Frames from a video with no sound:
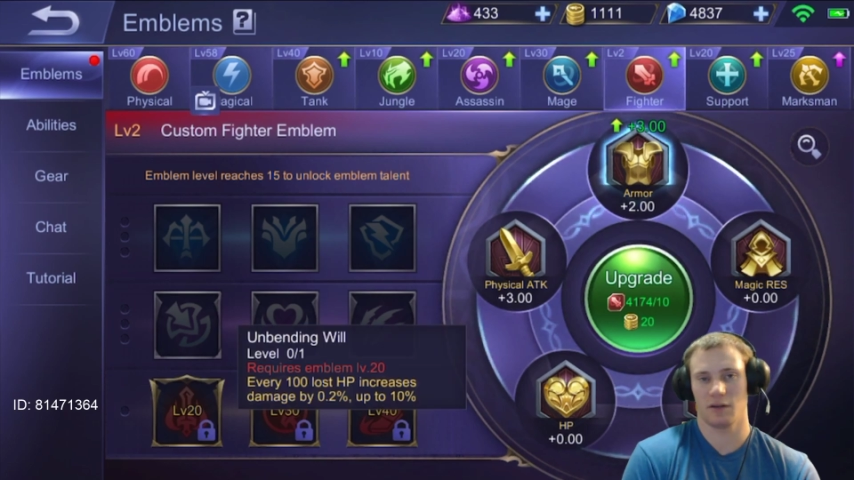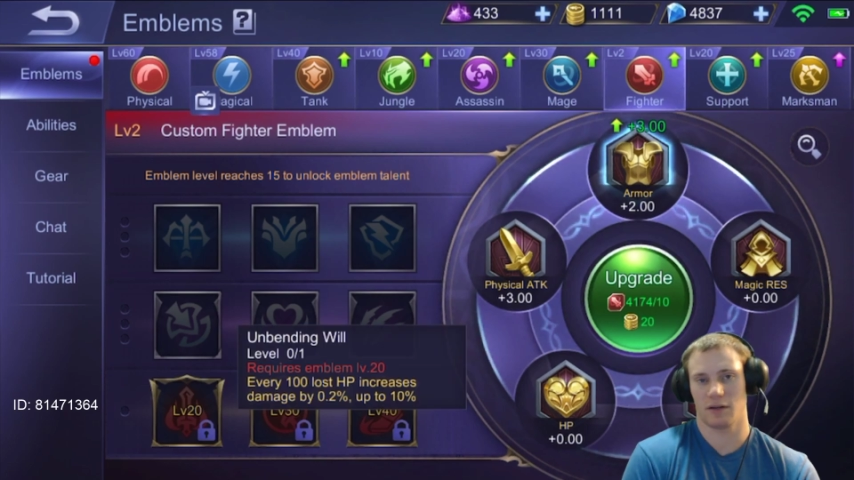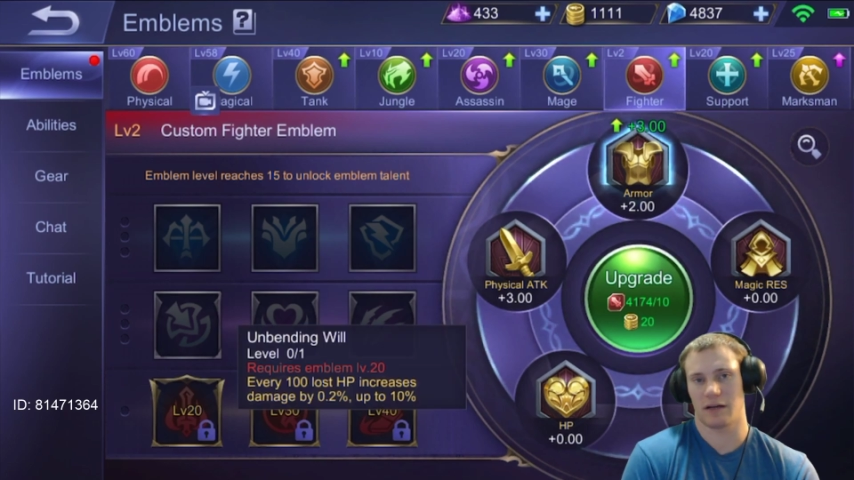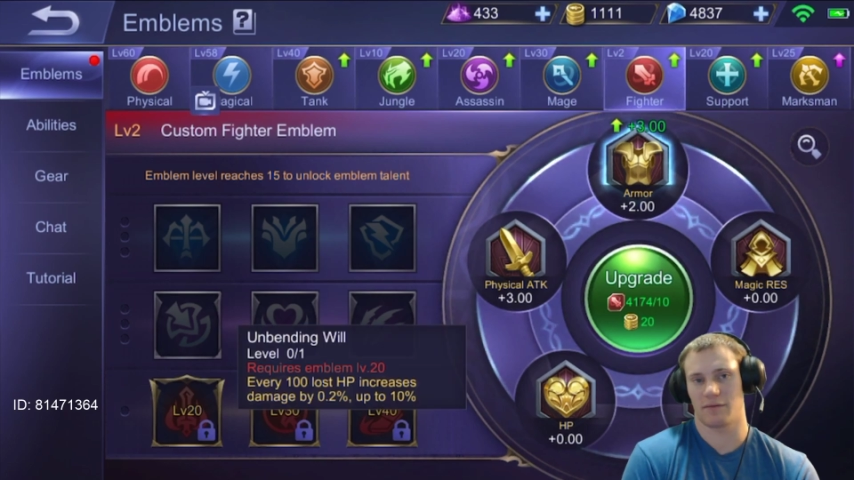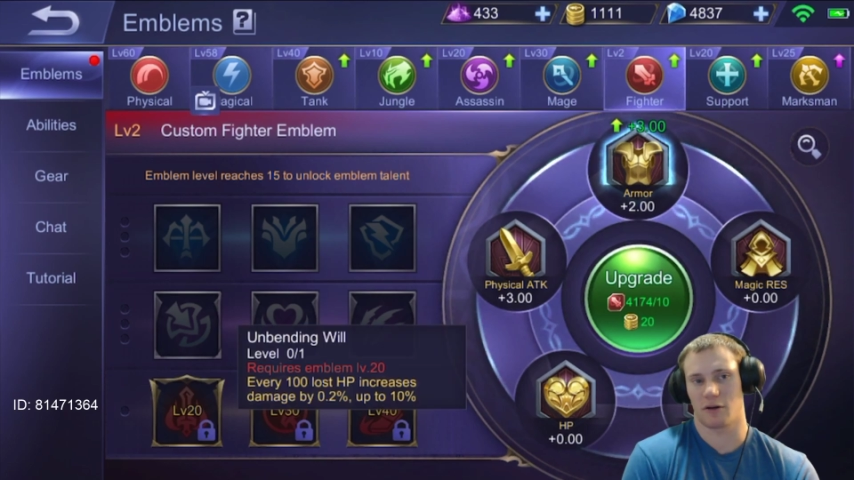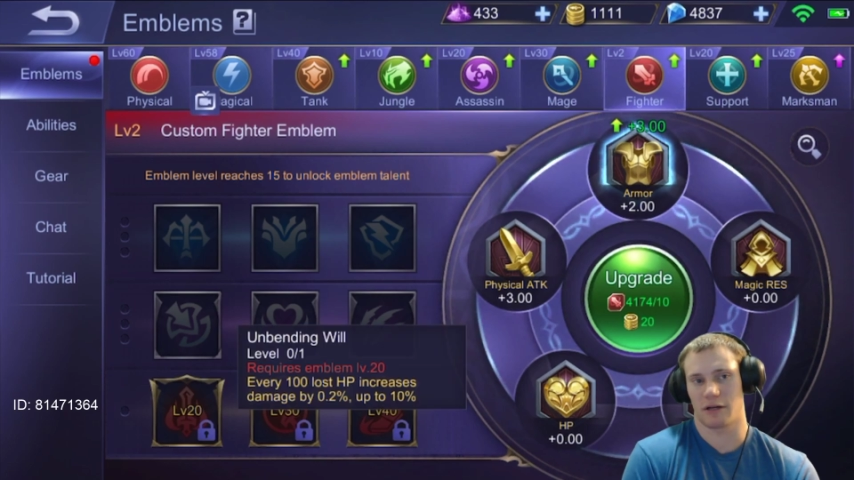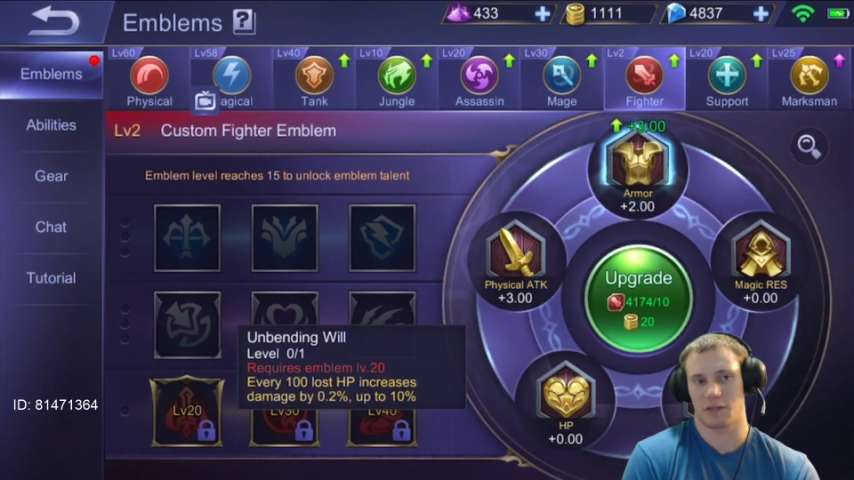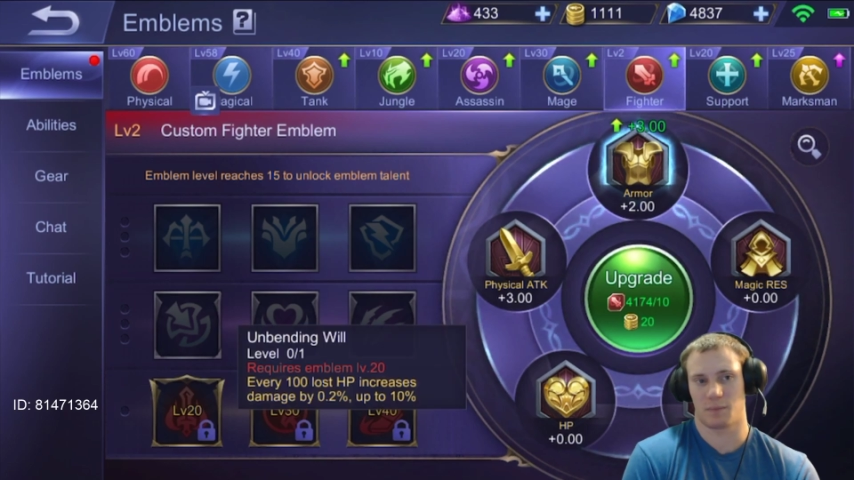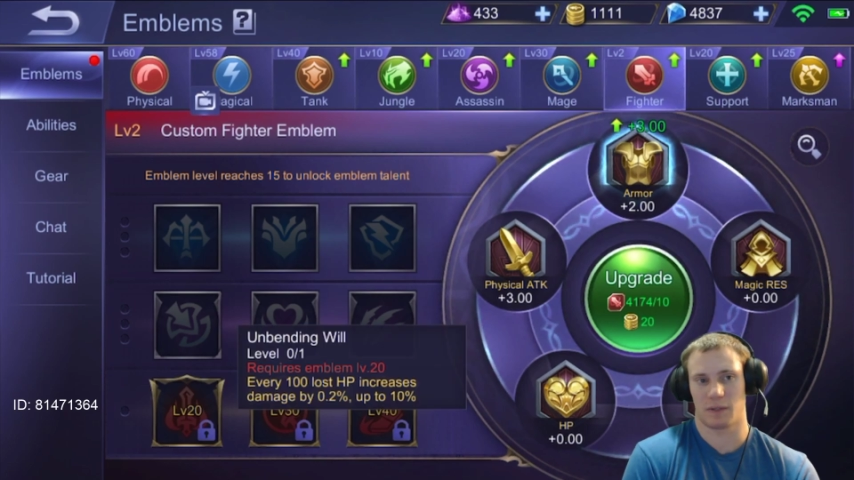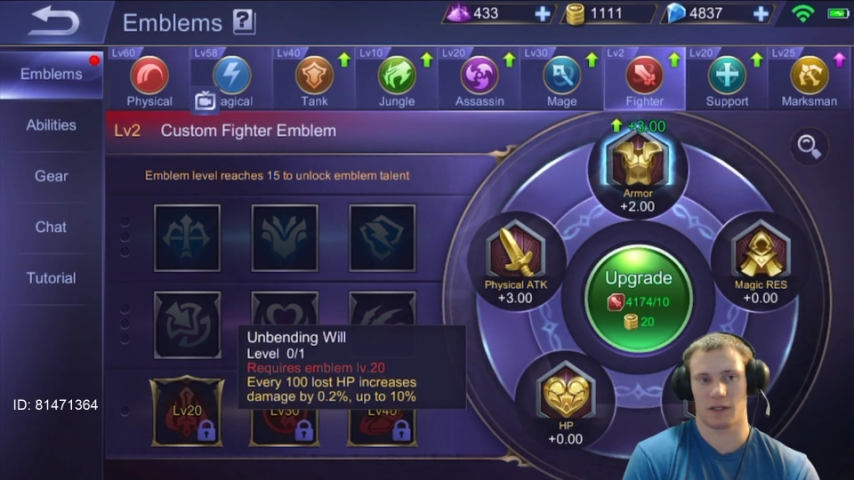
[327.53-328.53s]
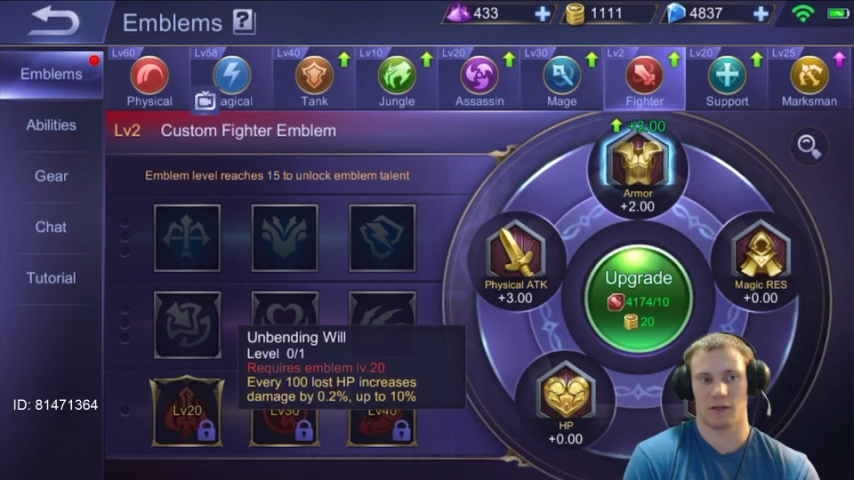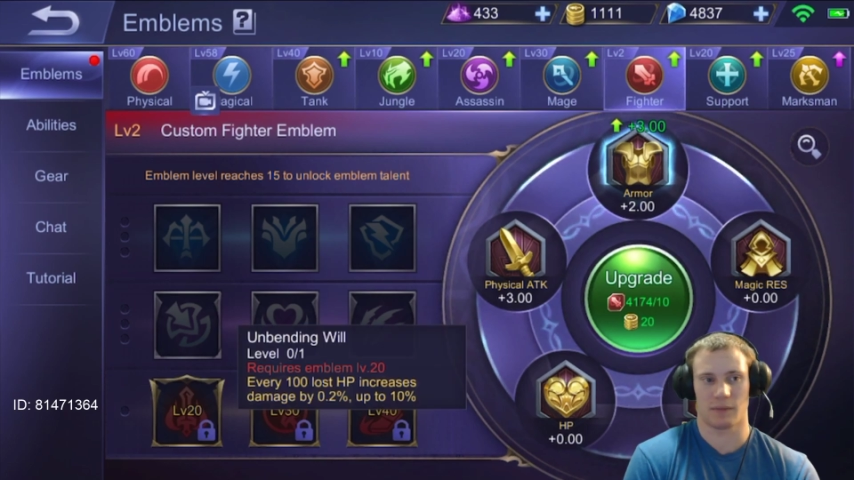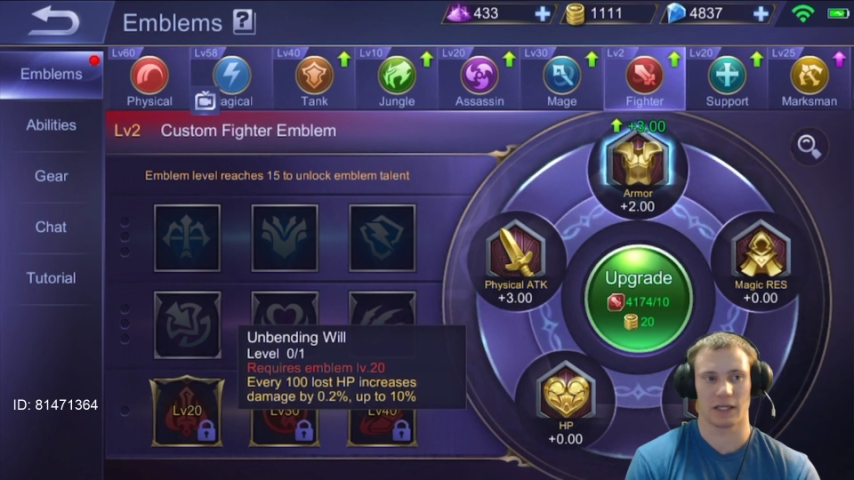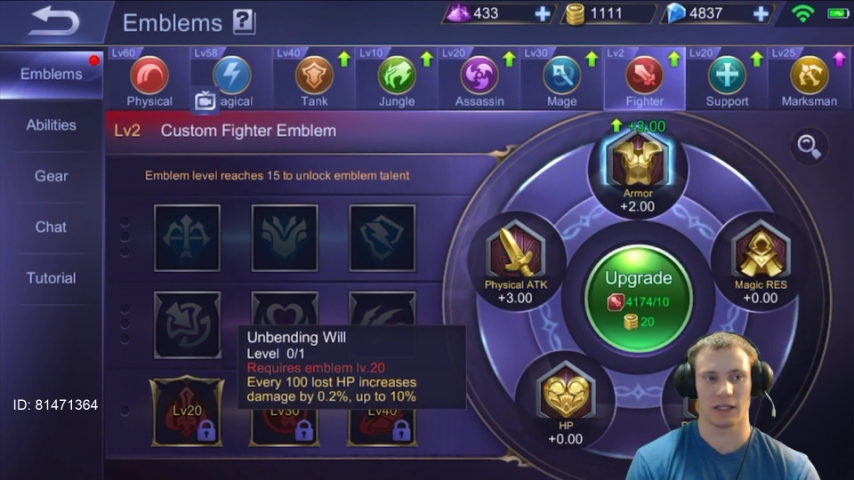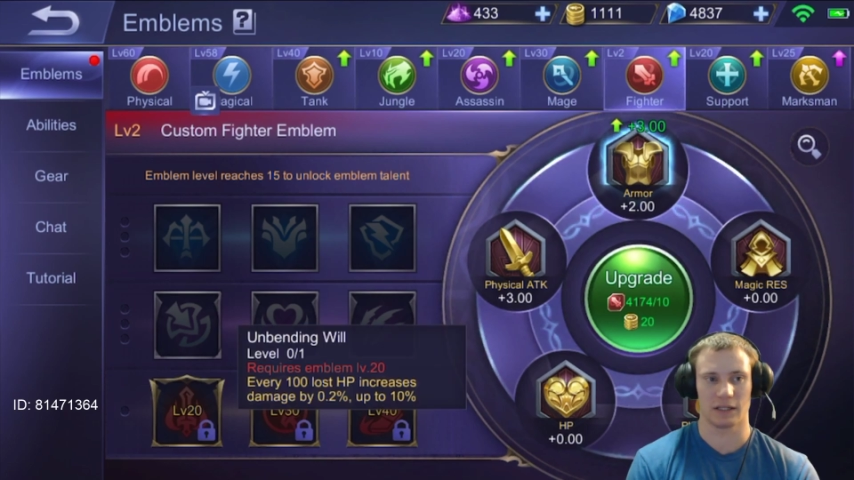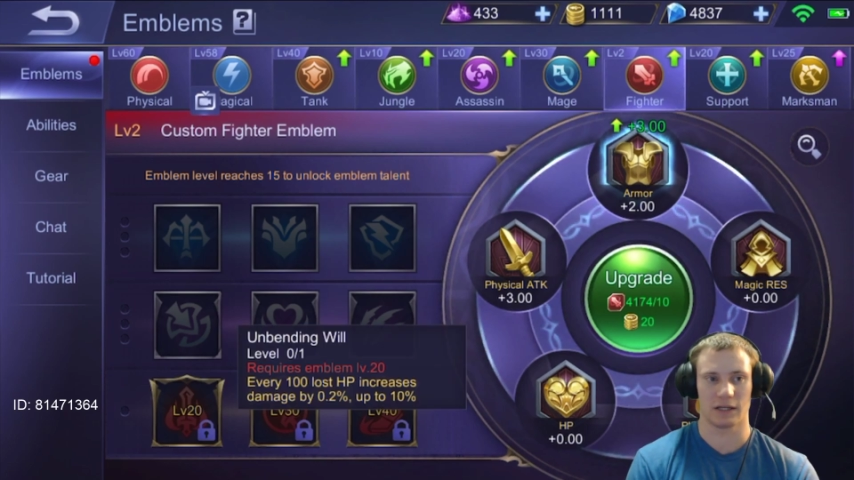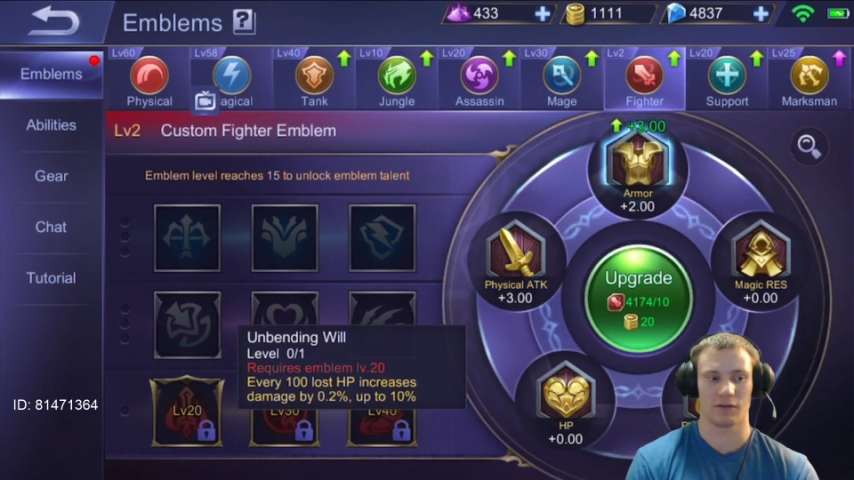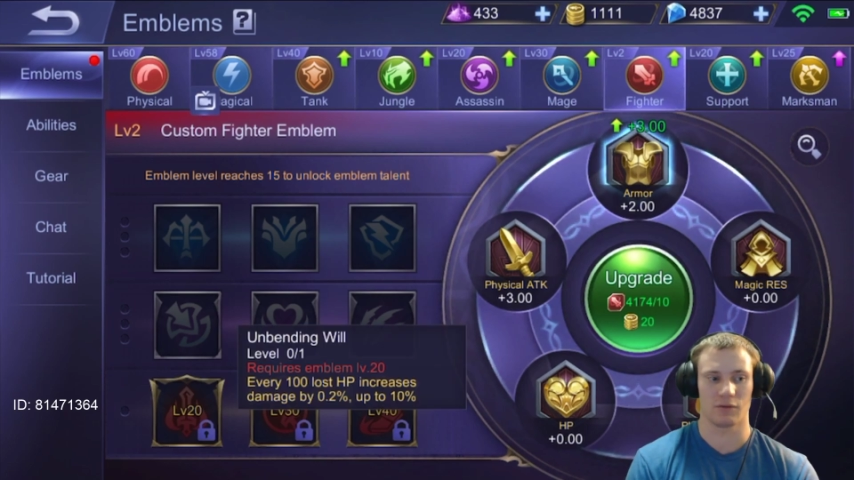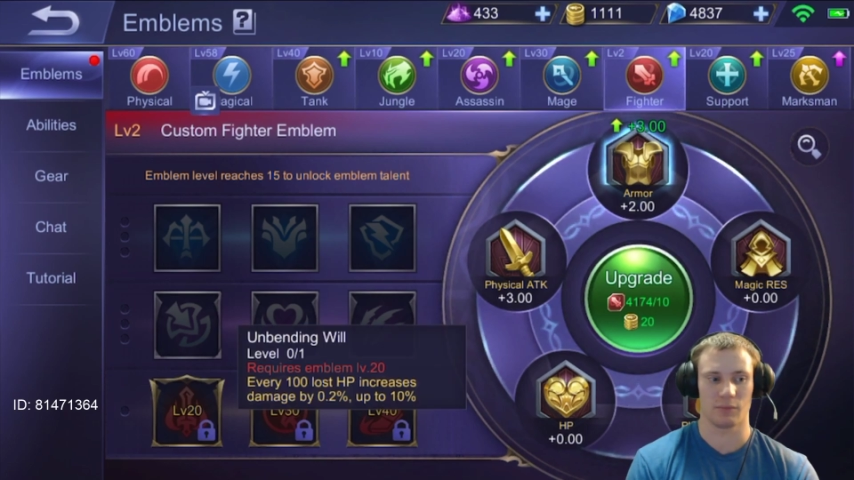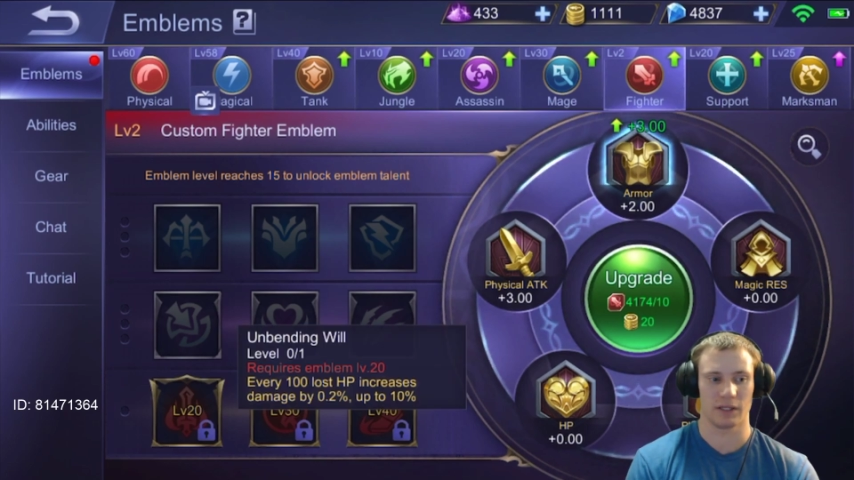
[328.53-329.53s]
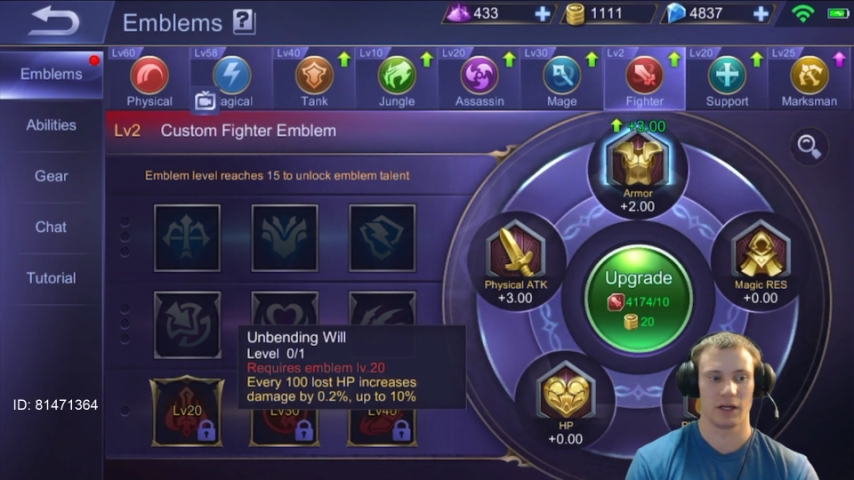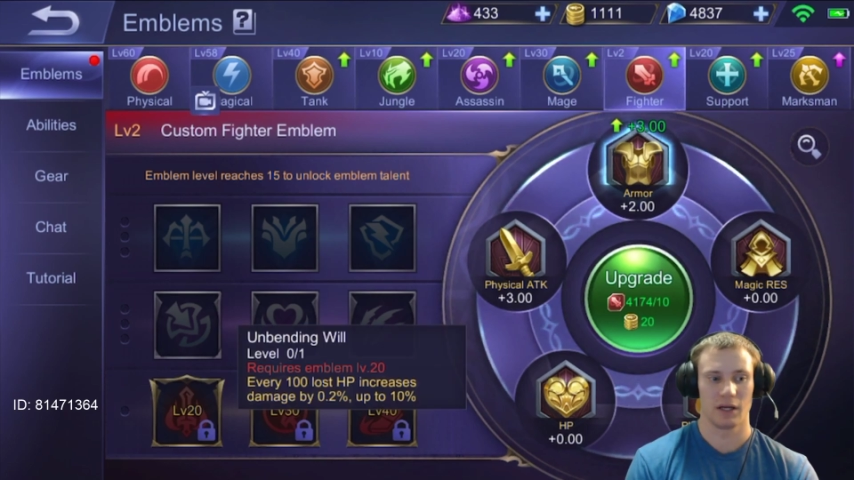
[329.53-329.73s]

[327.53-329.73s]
you're going to have low HP, you might get down a little bit,